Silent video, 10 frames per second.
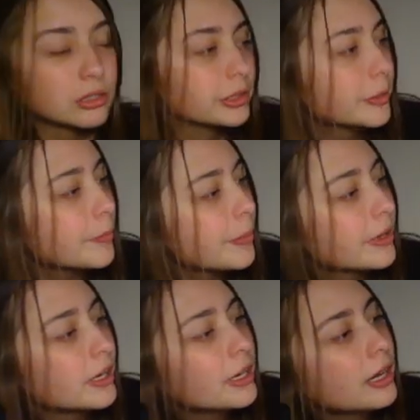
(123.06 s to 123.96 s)
her.
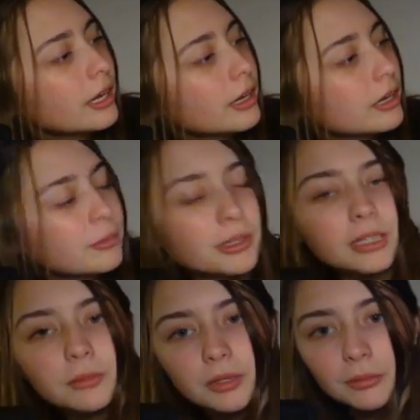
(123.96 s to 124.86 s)
Not
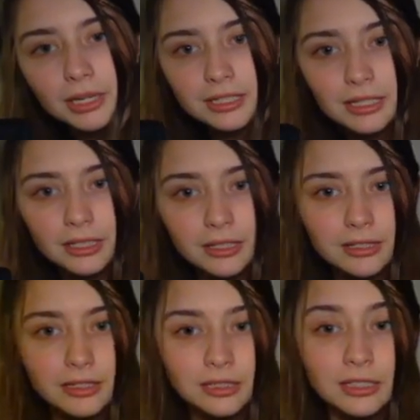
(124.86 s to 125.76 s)
that being Mexican
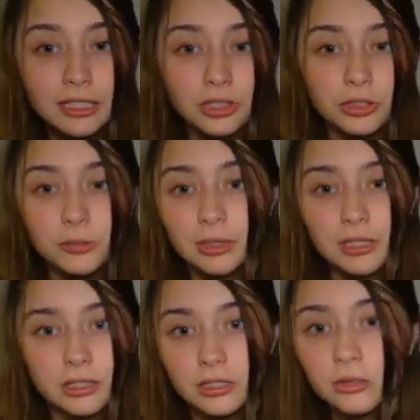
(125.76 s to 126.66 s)
is an issue
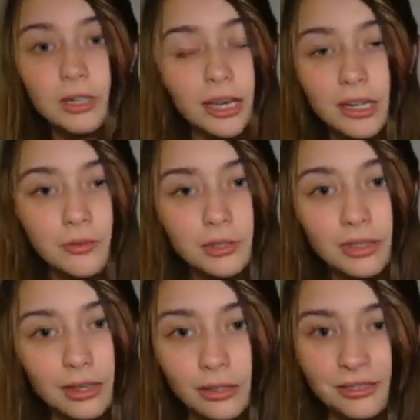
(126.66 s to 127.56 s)
because you can't even tell.